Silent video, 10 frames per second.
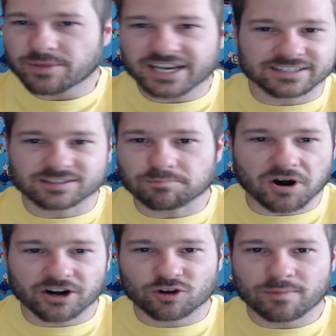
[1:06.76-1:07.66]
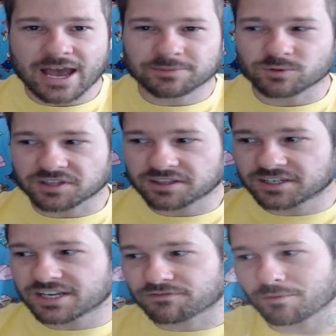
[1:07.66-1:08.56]
of making some Mario maps
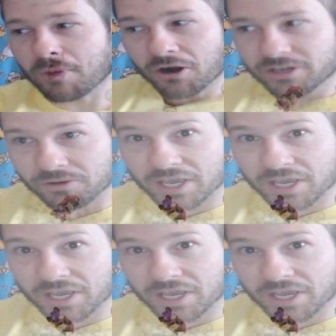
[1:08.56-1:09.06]
within the different Mario